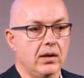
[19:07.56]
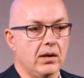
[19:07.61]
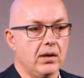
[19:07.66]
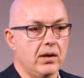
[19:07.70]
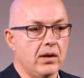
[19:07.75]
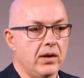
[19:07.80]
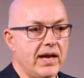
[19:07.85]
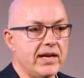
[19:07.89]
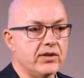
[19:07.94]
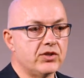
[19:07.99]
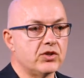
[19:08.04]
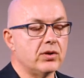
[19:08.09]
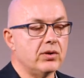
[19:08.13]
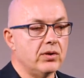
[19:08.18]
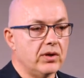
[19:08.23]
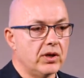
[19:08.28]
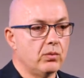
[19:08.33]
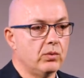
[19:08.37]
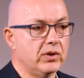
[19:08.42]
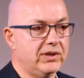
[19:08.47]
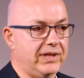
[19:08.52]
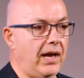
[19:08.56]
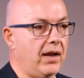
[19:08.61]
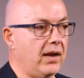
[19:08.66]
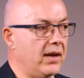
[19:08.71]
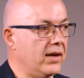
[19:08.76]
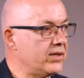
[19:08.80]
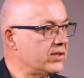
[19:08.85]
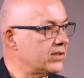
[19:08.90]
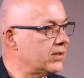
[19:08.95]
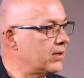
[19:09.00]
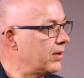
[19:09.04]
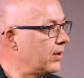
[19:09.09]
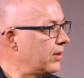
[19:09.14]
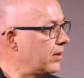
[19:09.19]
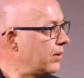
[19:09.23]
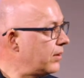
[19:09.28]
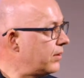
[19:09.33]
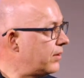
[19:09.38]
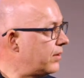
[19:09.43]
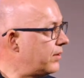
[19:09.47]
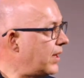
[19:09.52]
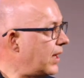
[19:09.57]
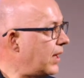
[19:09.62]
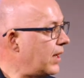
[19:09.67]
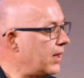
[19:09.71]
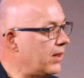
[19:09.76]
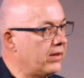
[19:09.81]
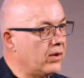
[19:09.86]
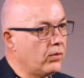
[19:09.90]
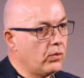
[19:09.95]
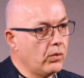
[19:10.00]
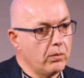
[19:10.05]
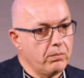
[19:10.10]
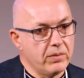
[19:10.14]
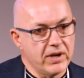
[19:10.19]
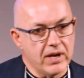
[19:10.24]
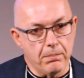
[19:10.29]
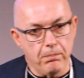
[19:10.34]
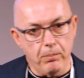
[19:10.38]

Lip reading: nature, it will tell us that there will be a